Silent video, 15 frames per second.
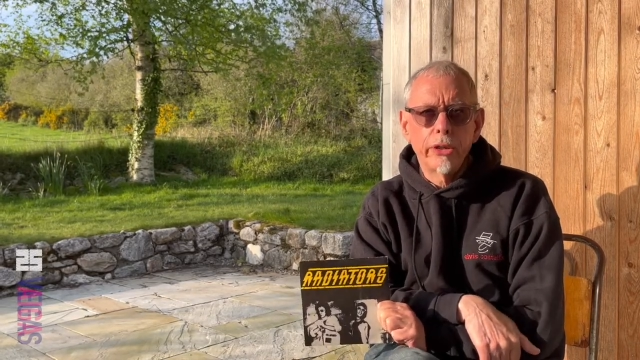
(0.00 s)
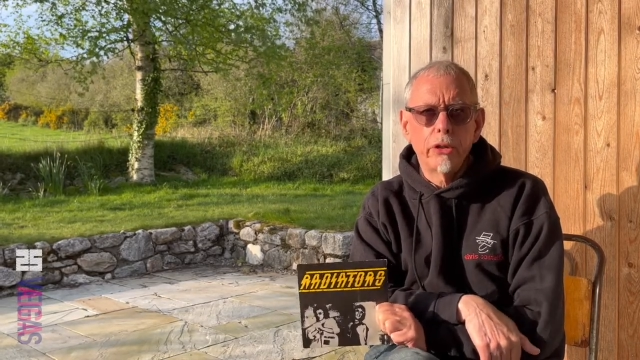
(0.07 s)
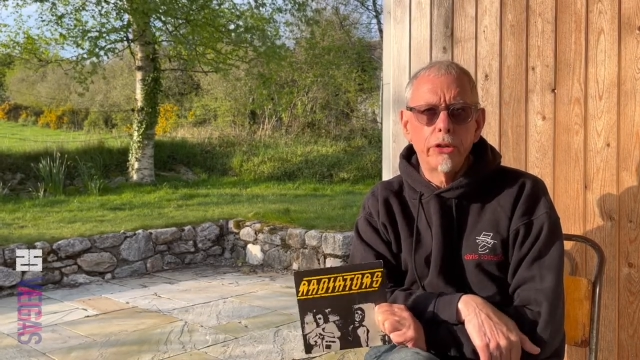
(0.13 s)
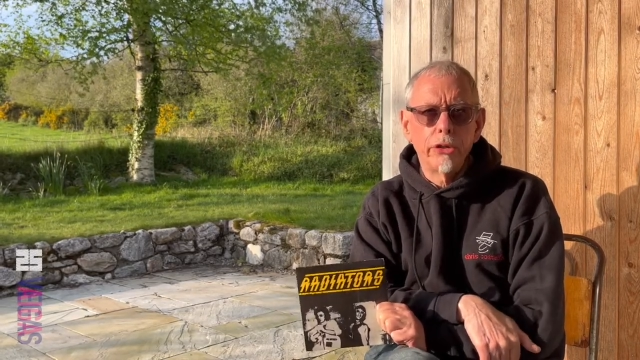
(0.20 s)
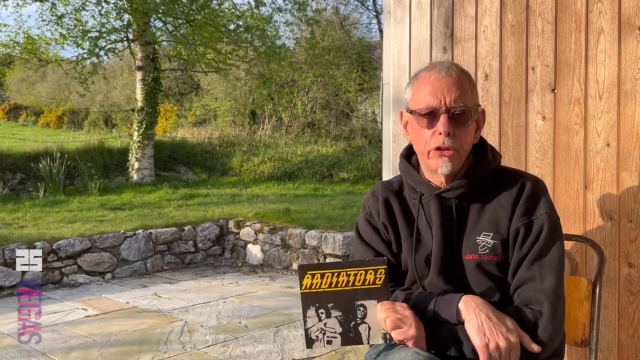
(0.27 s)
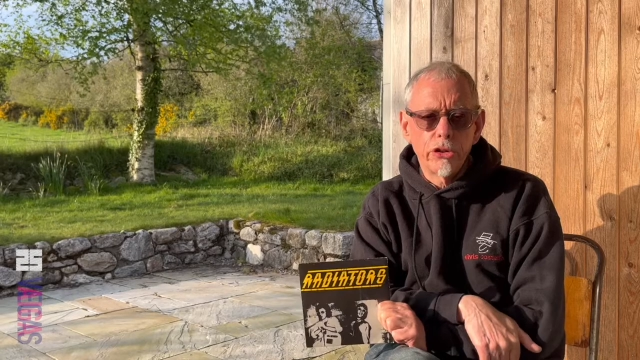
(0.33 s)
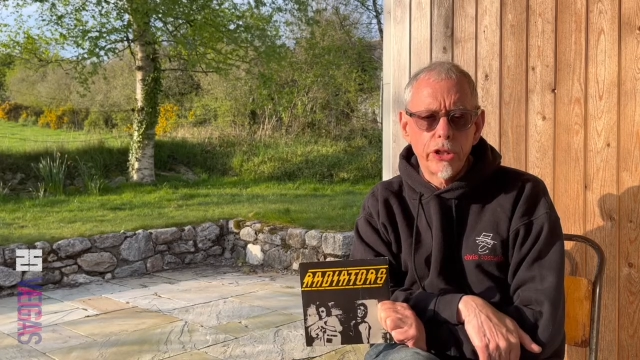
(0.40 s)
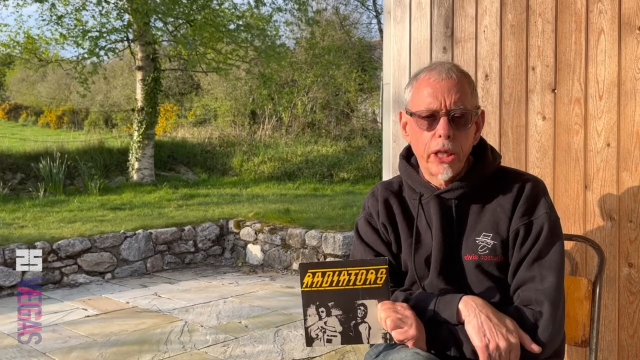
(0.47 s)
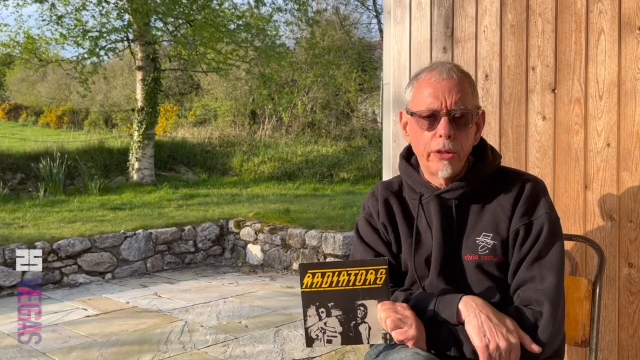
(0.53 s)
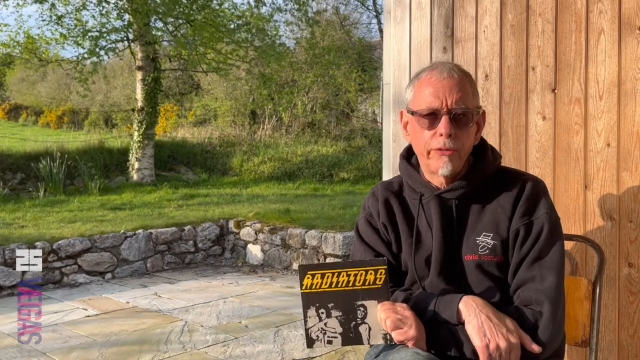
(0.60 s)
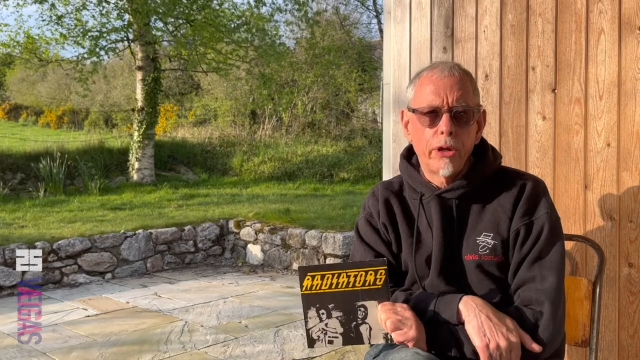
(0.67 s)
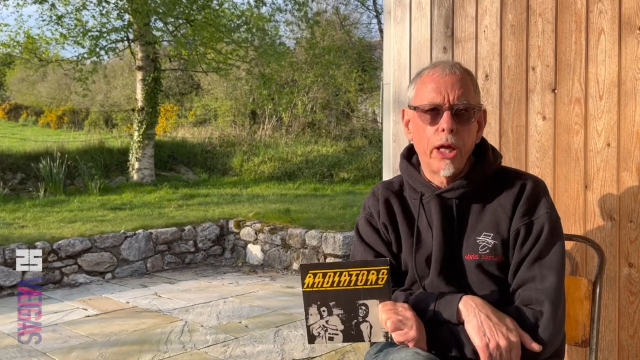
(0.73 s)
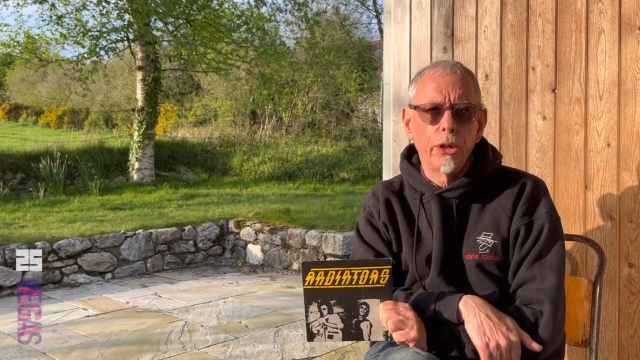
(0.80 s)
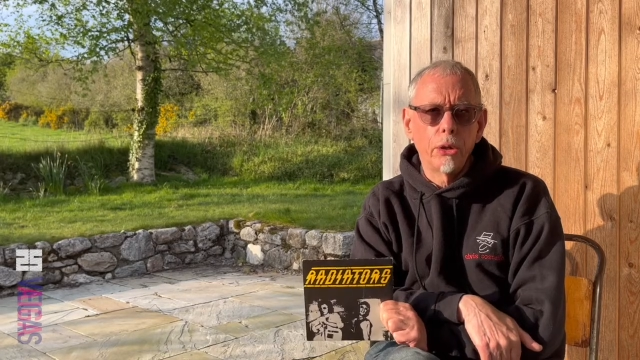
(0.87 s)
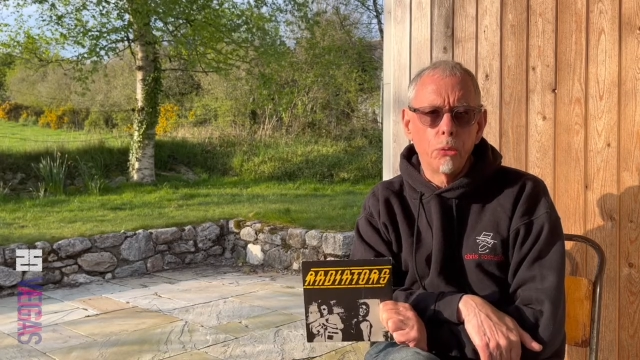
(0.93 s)
on yourself
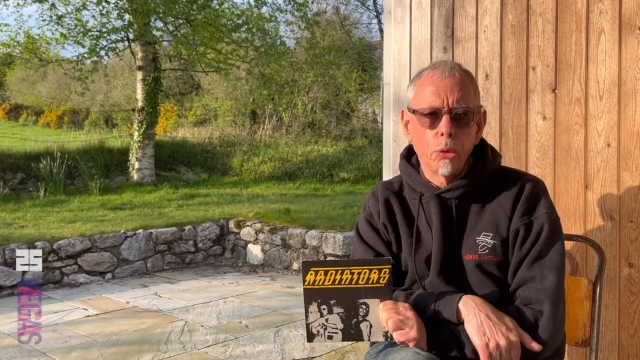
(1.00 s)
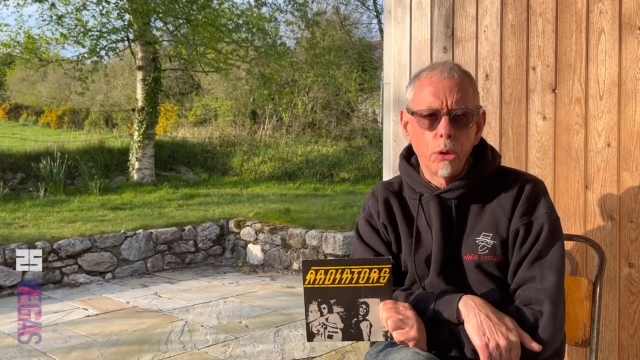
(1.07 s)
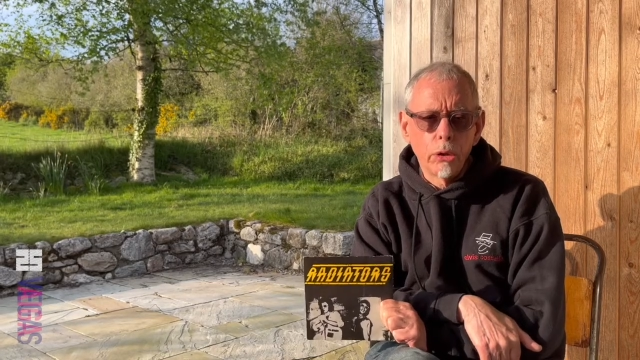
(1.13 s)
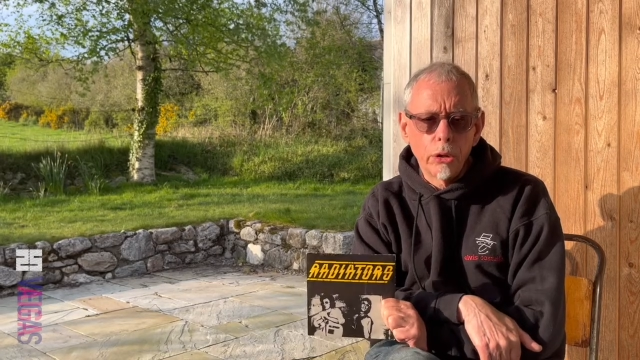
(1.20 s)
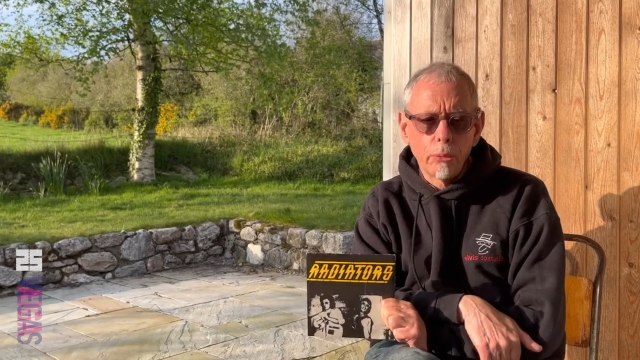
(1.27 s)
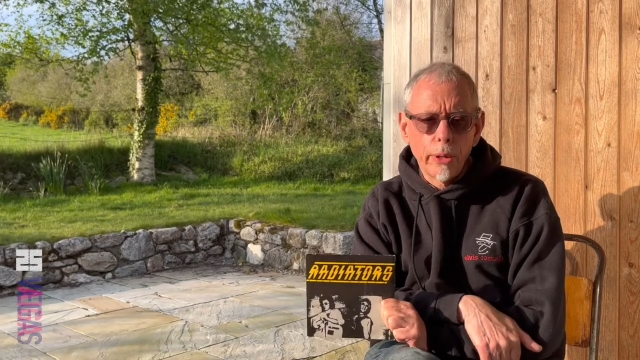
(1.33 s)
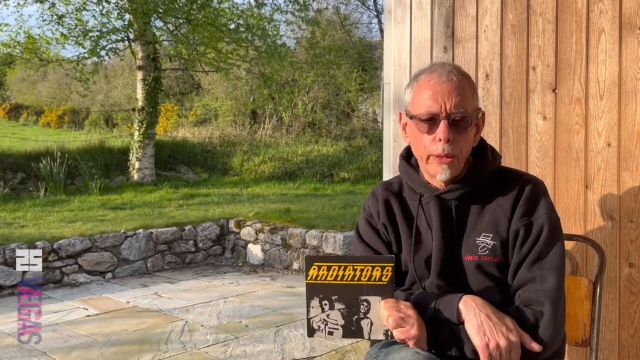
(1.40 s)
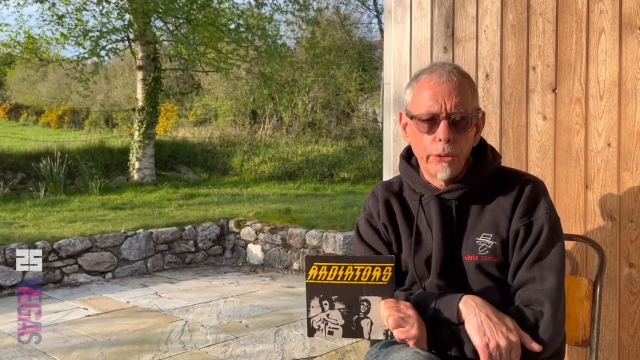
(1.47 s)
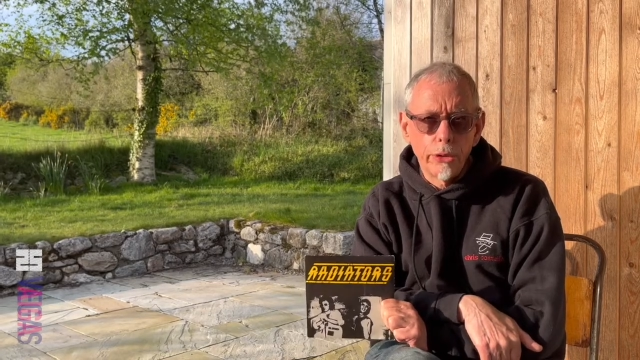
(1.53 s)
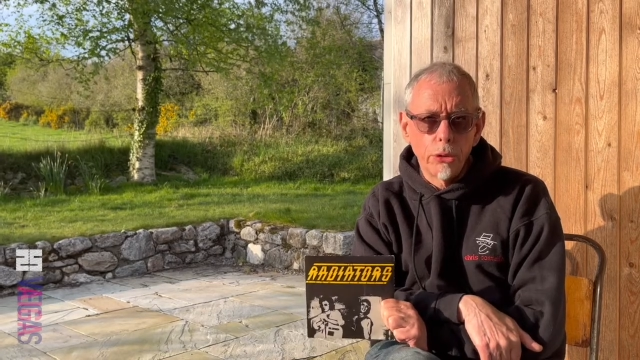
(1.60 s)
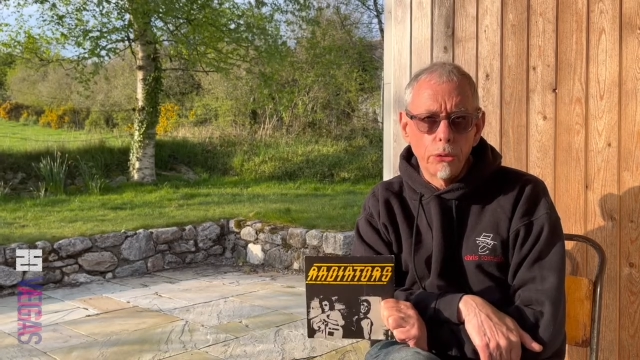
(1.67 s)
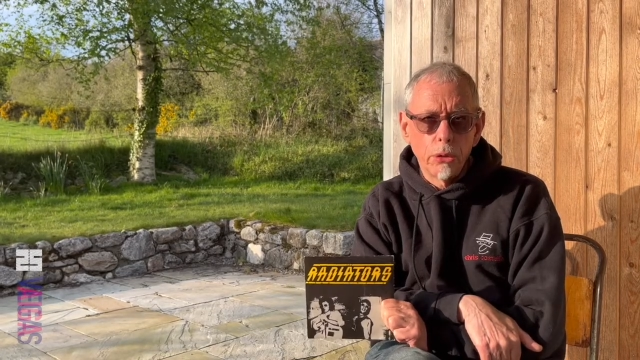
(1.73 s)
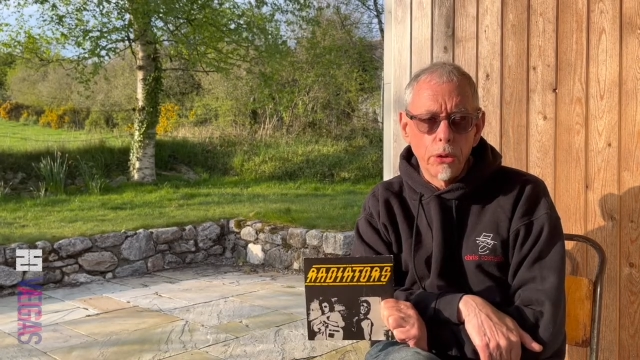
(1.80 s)
and the world around you.